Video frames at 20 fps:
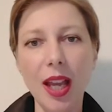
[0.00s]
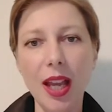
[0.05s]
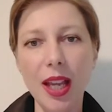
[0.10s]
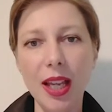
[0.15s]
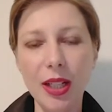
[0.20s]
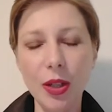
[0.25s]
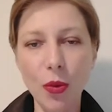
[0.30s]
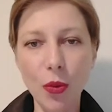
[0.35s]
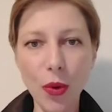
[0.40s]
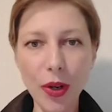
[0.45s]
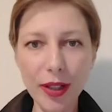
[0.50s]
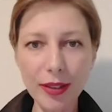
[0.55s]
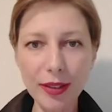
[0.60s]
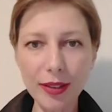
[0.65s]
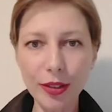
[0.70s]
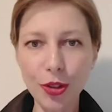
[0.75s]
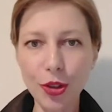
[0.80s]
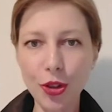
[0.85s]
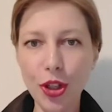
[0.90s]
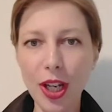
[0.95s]
In a
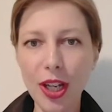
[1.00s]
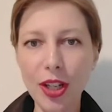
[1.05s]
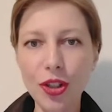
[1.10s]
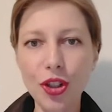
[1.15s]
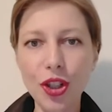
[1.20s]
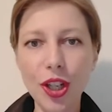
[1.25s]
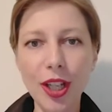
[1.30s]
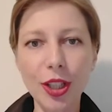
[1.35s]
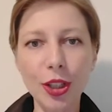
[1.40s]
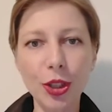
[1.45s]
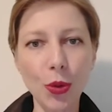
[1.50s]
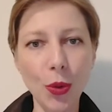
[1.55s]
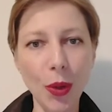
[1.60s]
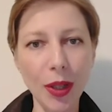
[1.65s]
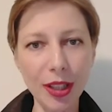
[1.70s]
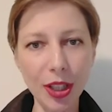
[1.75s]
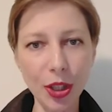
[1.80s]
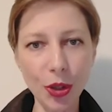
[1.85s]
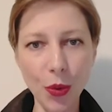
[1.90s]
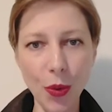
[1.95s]
world changing
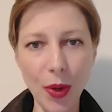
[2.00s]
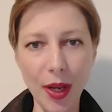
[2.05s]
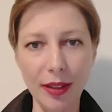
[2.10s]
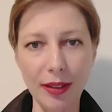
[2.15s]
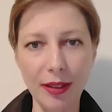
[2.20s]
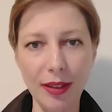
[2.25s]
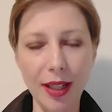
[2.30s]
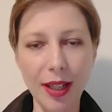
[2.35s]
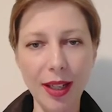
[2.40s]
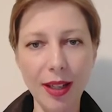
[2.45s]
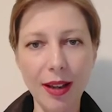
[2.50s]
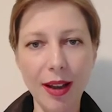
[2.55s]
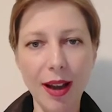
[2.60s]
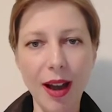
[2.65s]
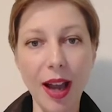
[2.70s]
2020,